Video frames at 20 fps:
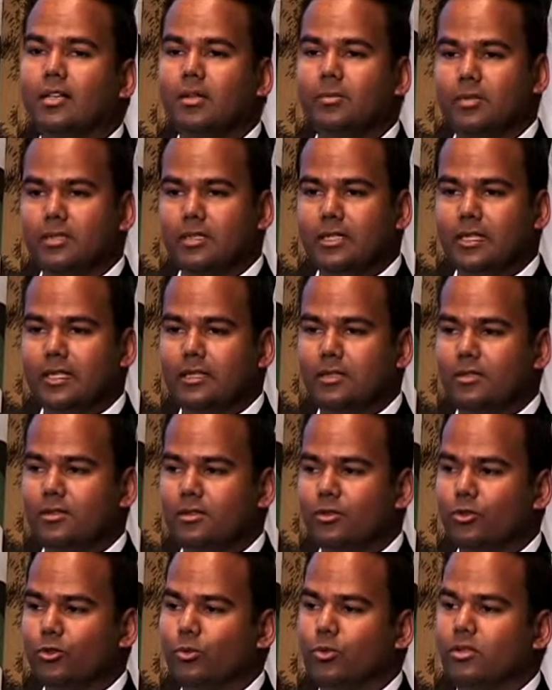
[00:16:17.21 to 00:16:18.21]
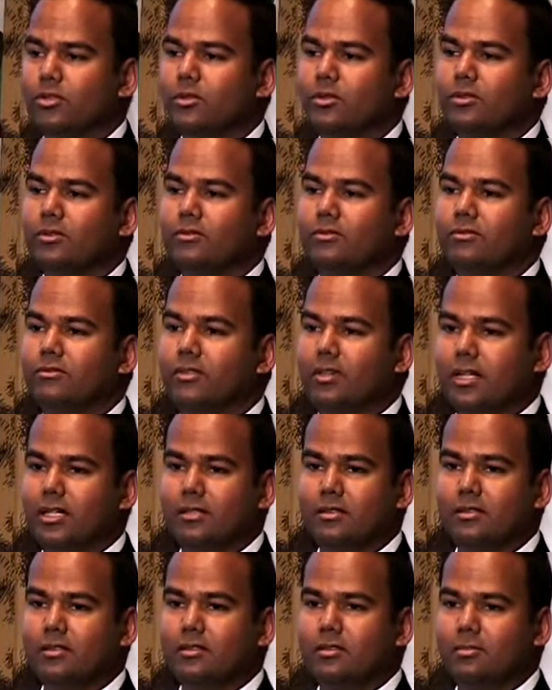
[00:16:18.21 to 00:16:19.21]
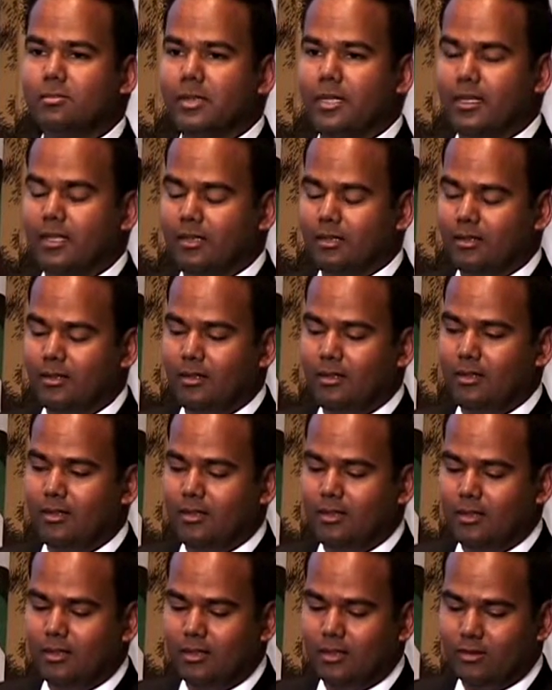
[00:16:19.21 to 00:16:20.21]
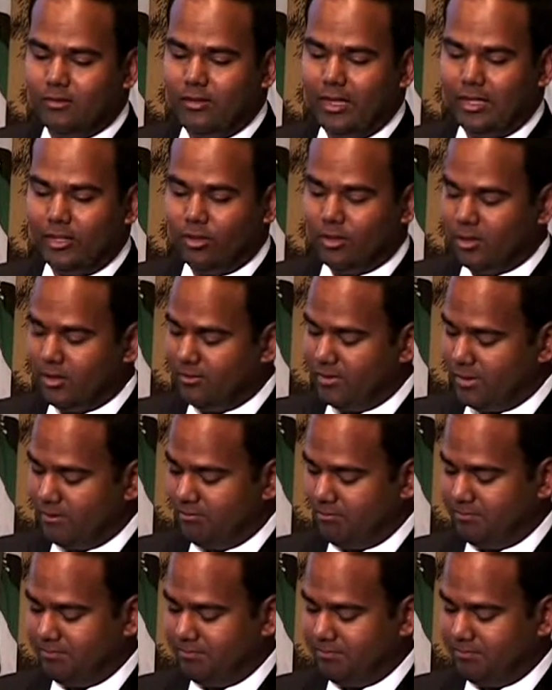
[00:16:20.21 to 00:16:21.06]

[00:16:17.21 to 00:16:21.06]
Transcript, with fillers: hepatitis, so what sort of viruses may affect your liver.